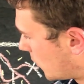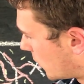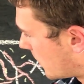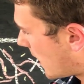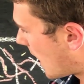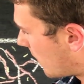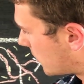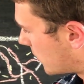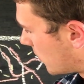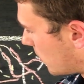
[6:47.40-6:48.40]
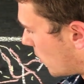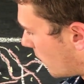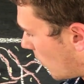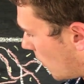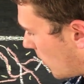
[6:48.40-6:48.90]
would be able to
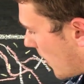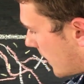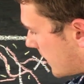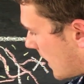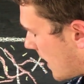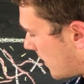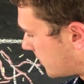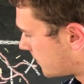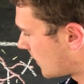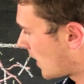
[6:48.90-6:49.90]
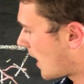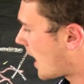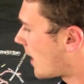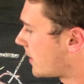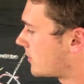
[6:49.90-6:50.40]
move all the way down
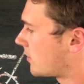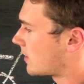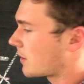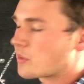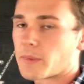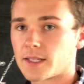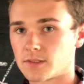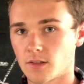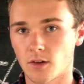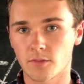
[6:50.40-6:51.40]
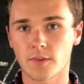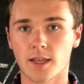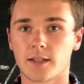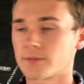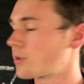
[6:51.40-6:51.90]
into the deeper parts of
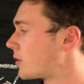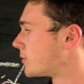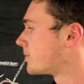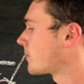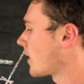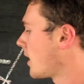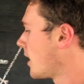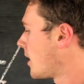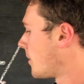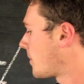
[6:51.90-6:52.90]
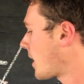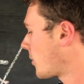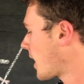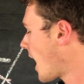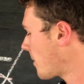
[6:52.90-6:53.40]
our soil. But
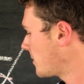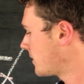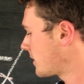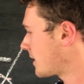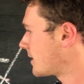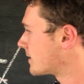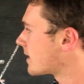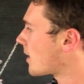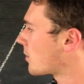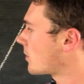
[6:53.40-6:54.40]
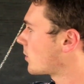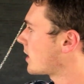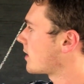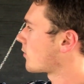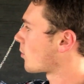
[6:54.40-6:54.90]
what happens is that when
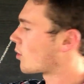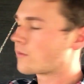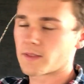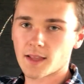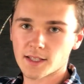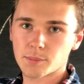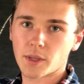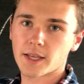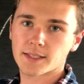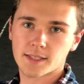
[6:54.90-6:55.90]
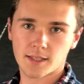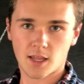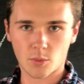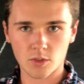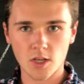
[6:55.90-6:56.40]
we're removing these plants and
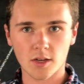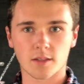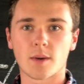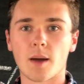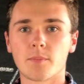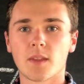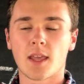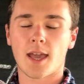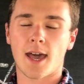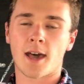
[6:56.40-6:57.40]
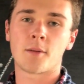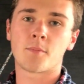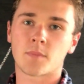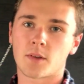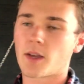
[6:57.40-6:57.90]
we're turning them up
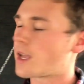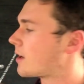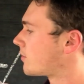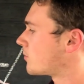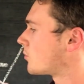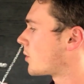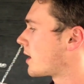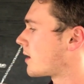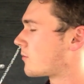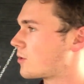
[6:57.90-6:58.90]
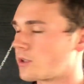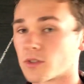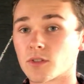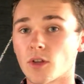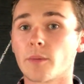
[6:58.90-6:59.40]
and we're really
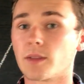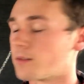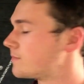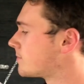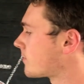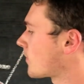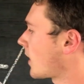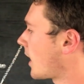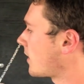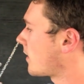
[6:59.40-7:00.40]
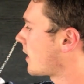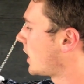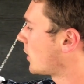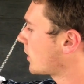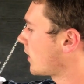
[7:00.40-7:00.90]
disturbing them, either they're
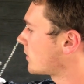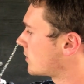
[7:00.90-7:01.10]
not going